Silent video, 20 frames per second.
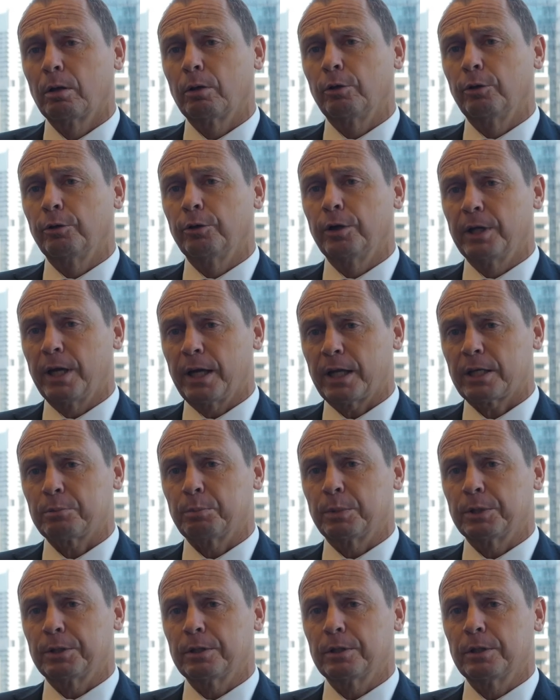You need
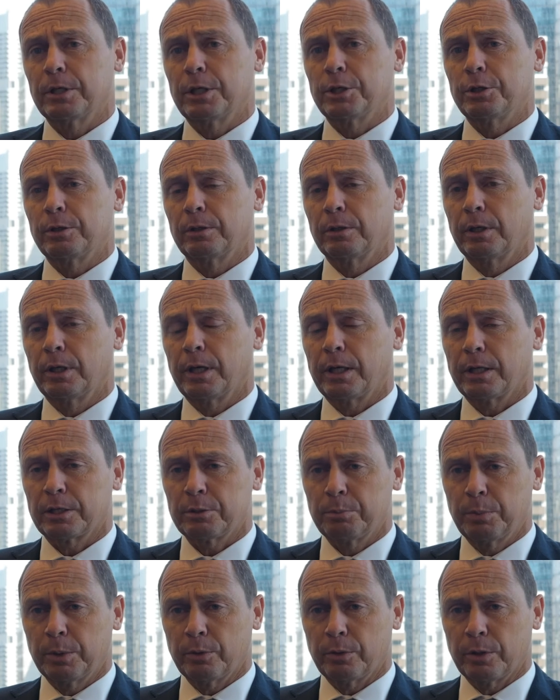expertise, you need
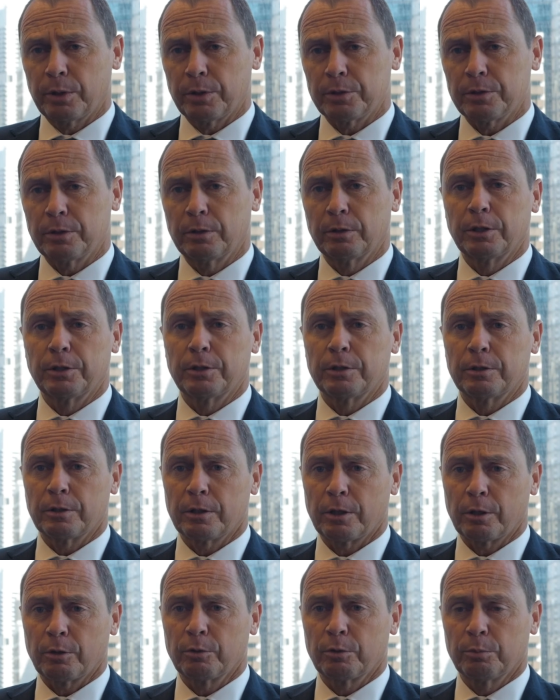experience, you need to
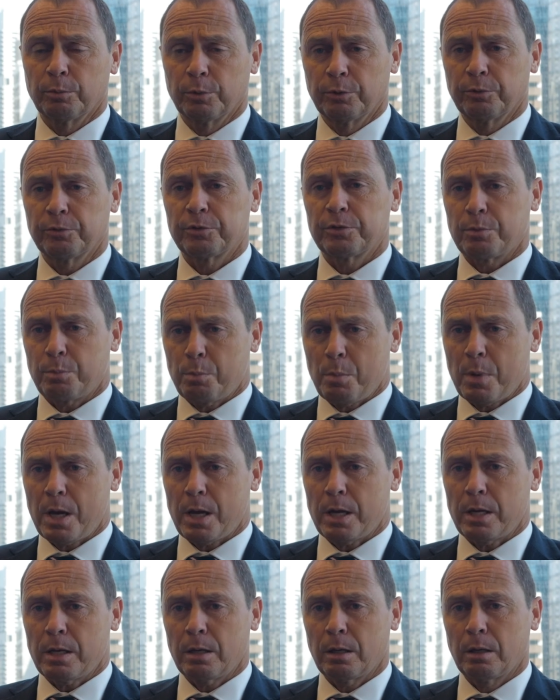know the moves to
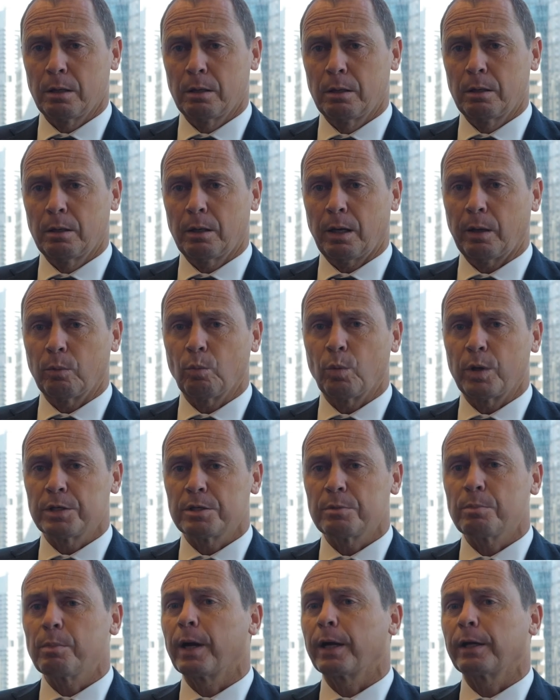make and when
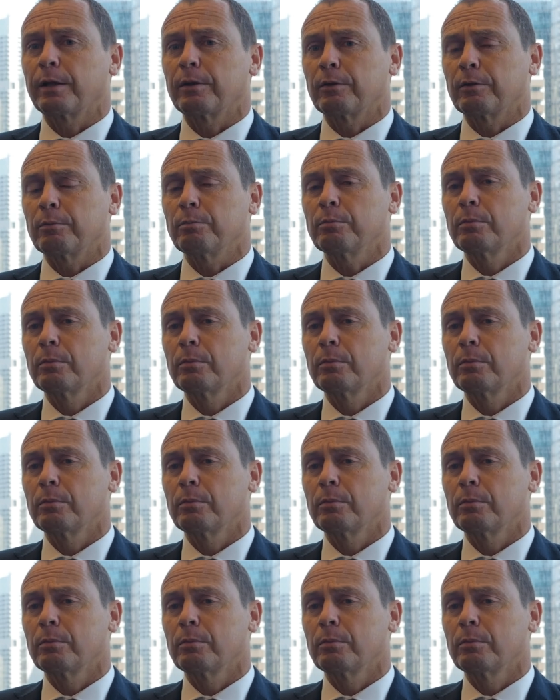to make them.